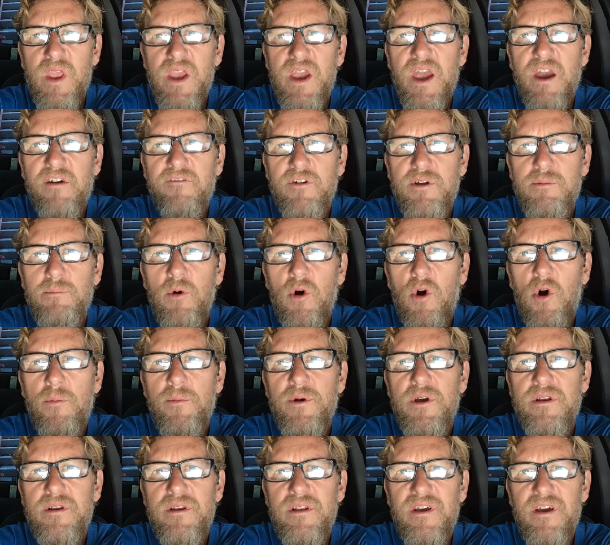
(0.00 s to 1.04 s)
every
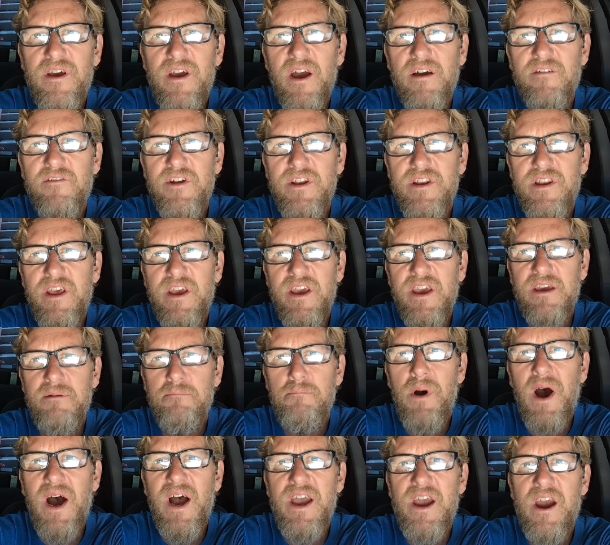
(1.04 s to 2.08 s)
moment, every day,
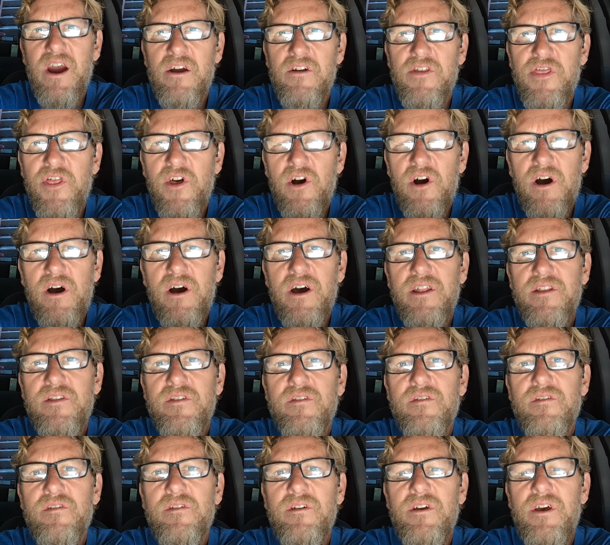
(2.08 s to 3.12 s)
by our
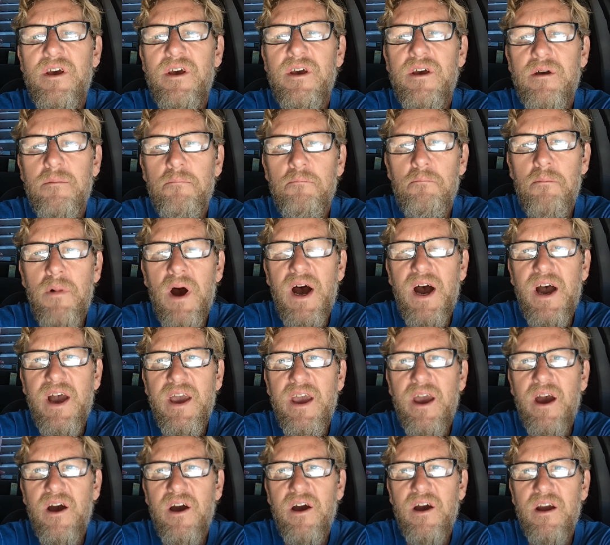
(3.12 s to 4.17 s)
thoughts,
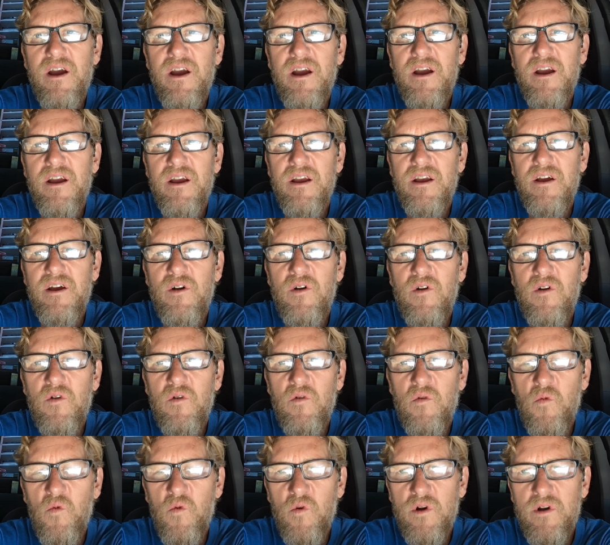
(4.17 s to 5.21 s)
by our
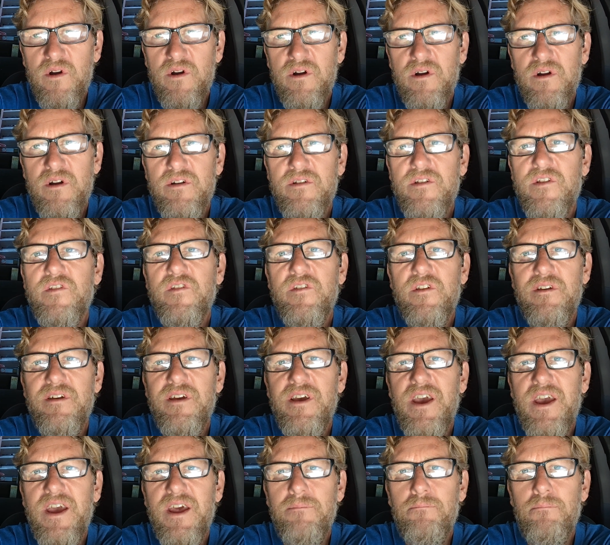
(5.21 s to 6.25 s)
words,
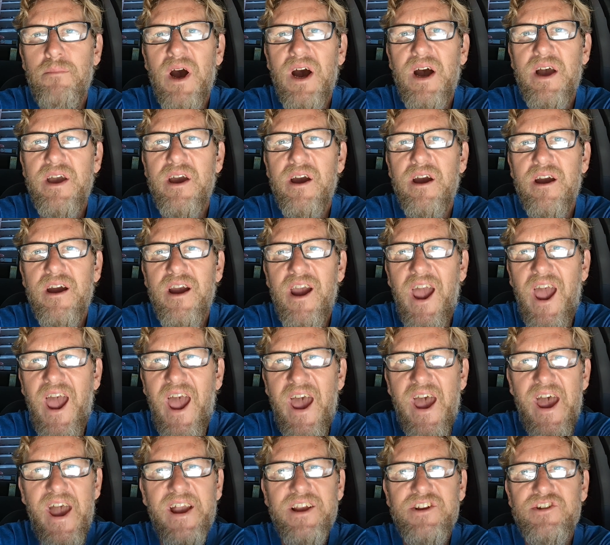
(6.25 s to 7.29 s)
and by our
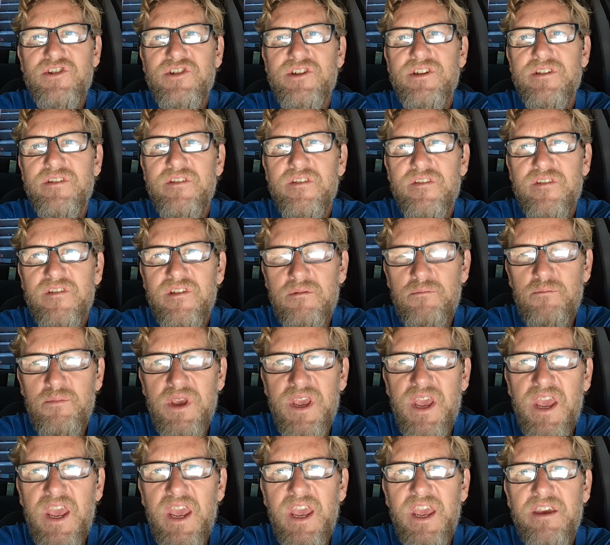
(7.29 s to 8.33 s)
actions and
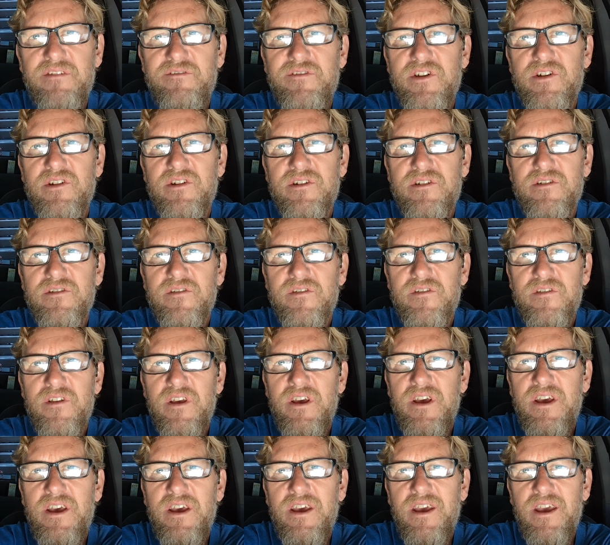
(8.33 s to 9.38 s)
behaviors
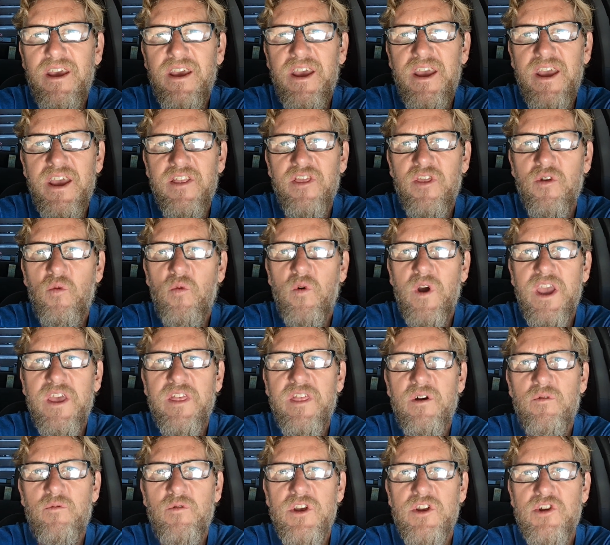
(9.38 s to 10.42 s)
and the way
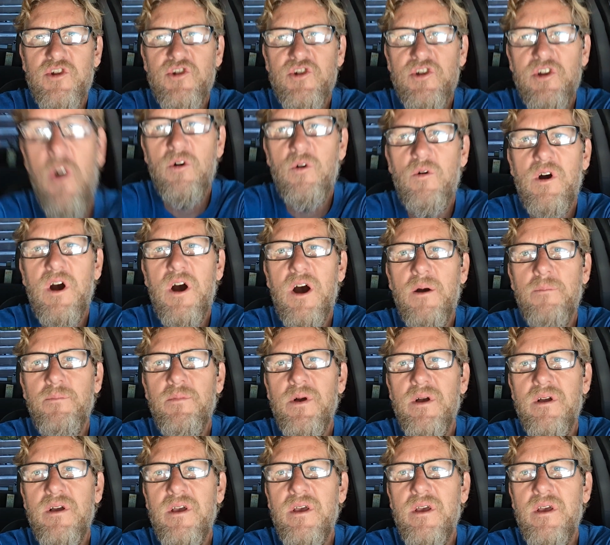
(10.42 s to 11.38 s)
that we show up